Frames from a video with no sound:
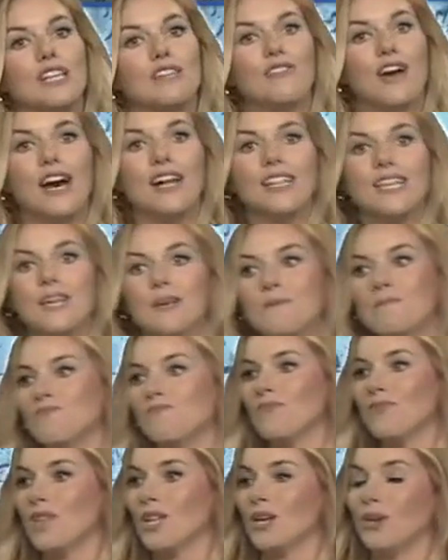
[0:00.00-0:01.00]
Valley.
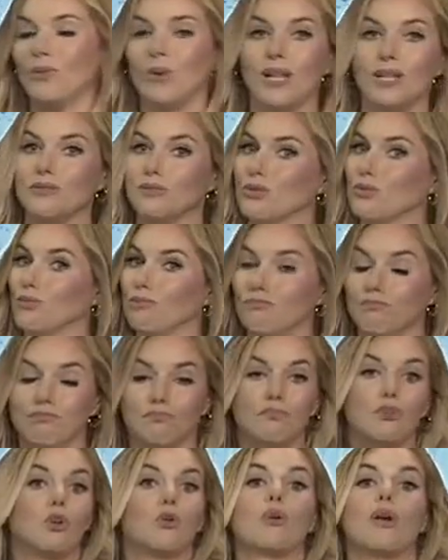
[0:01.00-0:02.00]
While it was
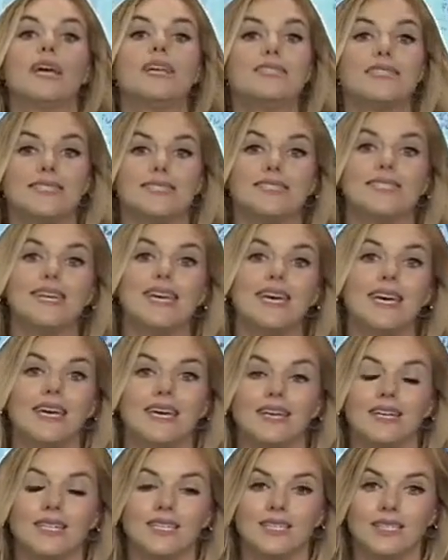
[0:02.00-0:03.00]
great to see,
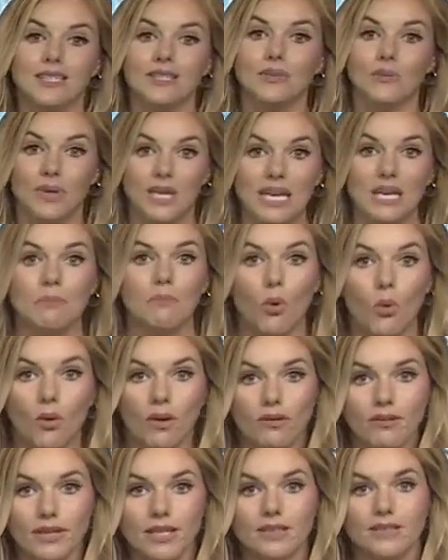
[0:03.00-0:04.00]
we need more
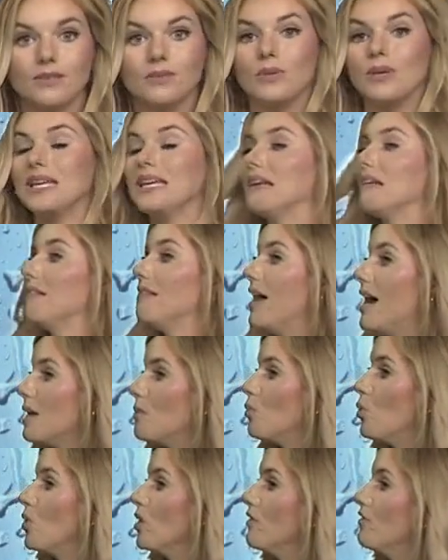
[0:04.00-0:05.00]
of it. We need a lot
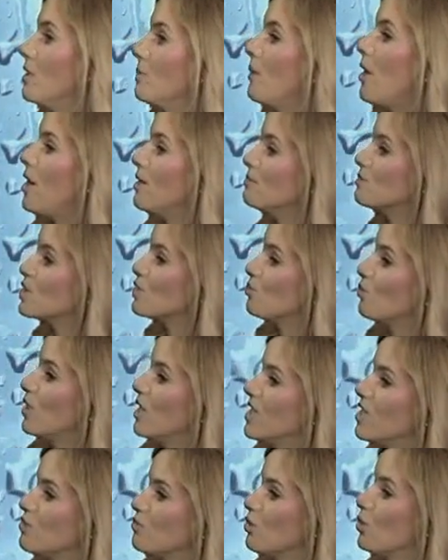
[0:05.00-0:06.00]
more of it. Palm
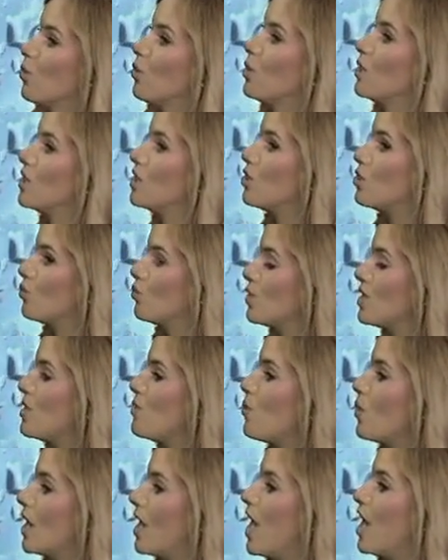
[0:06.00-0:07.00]
Springs recording
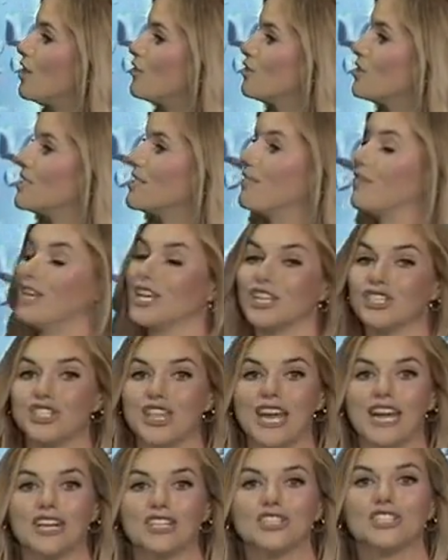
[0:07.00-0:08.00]
3/100ths of an inch. That
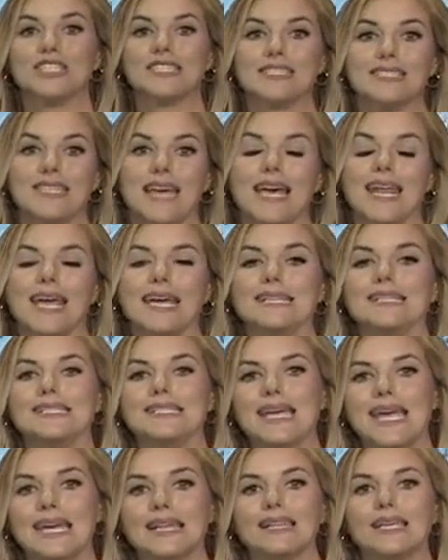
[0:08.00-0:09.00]
actually set a
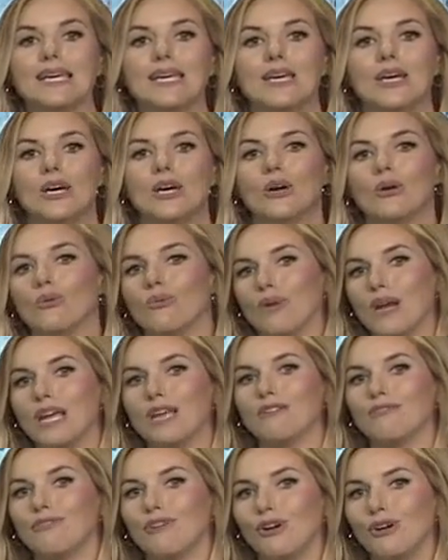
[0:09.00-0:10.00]
daily
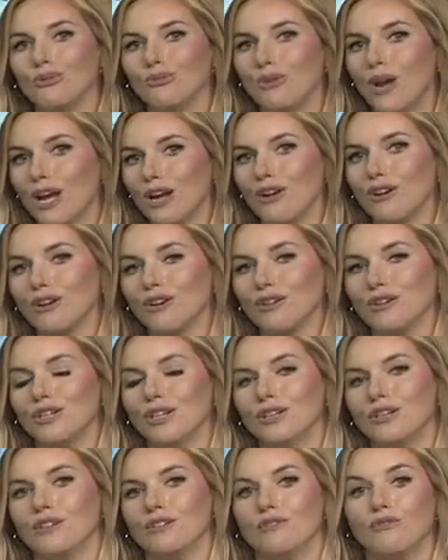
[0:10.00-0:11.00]
rainfall record
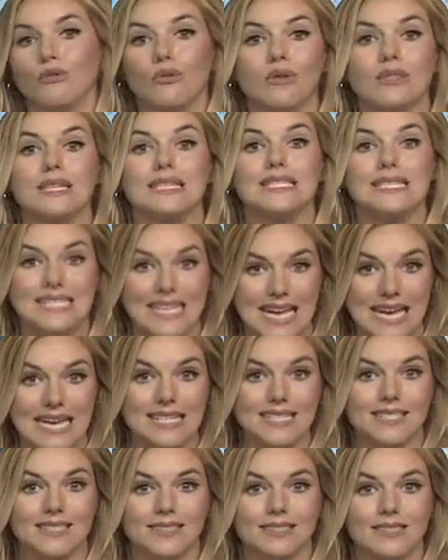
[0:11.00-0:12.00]
for the
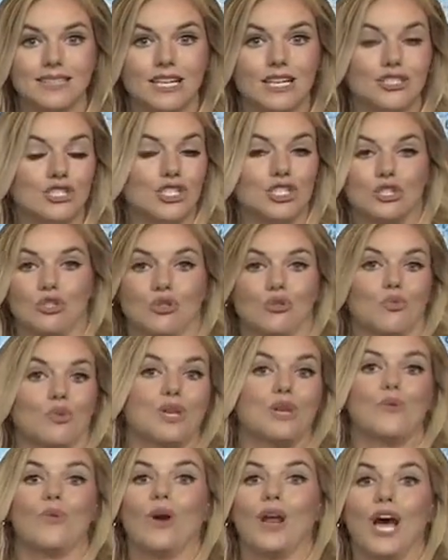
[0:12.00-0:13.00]
date. At just
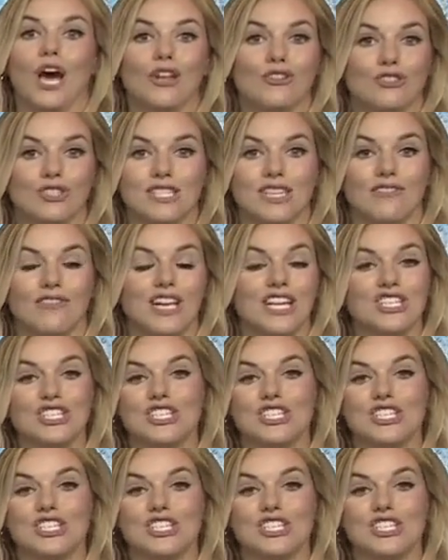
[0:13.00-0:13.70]
3/100ths of an inch.